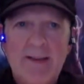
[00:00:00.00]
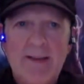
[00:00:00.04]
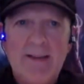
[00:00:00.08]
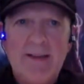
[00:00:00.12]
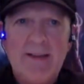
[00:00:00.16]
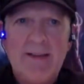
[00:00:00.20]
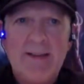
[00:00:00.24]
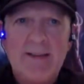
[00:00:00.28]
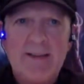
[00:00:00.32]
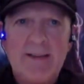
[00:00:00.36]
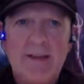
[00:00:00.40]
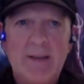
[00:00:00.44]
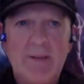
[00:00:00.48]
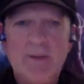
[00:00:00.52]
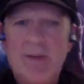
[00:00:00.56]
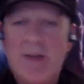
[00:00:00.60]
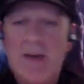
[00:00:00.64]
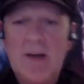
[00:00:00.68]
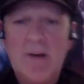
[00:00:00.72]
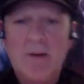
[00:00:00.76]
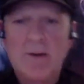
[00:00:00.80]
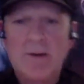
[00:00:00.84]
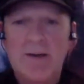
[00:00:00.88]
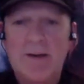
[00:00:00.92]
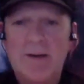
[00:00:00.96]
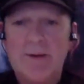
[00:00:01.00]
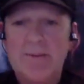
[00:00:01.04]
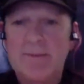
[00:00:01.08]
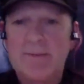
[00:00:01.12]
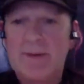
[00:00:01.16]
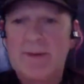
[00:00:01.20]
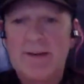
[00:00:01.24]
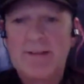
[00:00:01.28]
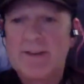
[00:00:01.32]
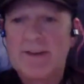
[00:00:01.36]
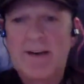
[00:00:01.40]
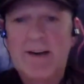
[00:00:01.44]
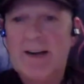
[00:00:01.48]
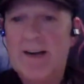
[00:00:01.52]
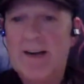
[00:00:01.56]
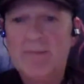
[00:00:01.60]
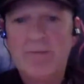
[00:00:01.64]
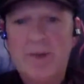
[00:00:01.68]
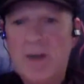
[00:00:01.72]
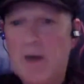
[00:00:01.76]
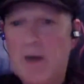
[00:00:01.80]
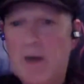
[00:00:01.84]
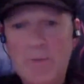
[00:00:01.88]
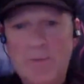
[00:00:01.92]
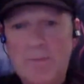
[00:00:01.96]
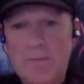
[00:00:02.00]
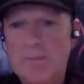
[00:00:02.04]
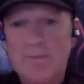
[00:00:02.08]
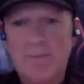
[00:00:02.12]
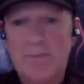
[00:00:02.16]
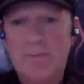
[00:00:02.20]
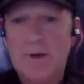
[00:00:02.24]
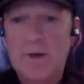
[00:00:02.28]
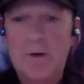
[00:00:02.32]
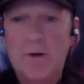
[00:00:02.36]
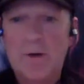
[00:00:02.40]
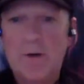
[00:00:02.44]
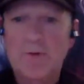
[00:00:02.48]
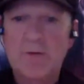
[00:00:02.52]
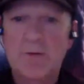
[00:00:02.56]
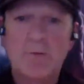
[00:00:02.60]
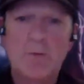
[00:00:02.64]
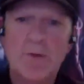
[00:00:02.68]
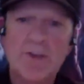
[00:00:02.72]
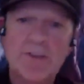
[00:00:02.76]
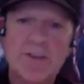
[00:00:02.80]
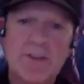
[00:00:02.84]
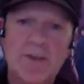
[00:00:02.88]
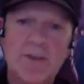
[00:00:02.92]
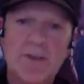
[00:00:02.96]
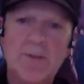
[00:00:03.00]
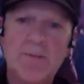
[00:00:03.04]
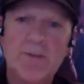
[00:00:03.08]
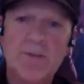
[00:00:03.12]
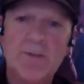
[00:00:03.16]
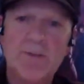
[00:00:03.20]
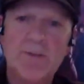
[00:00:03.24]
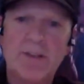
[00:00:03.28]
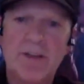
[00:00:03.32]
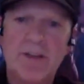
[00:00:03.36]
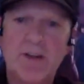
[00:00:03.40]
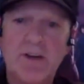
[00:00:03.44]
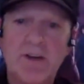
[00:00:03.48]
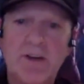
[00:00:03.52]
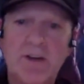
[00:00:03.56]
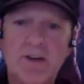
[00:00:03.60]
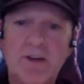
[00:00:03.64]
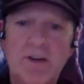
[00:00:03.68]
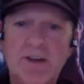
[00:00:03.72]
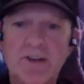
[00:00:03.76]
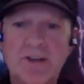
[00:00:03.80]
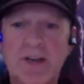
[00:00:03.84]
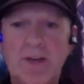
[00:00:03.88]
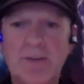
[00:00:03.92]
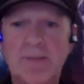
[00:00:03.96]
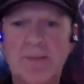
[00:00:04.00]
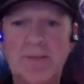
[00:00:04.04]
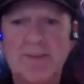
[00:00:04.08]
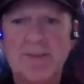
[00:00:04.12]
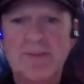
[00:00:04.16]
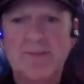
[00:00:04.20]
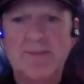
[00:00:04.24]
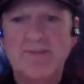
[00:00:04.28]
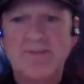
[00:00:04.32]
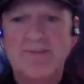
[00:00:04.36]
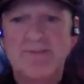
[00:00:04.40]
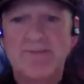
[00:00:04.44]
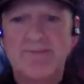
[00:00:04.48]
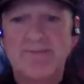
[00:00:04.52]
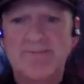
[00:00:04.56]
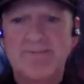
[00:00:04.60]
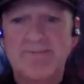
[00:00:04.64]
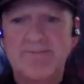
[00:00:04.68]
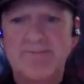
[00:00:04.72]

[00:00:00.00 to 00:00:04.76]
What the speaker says: so no, I have no pearls of wisdom. Sorry, chaps.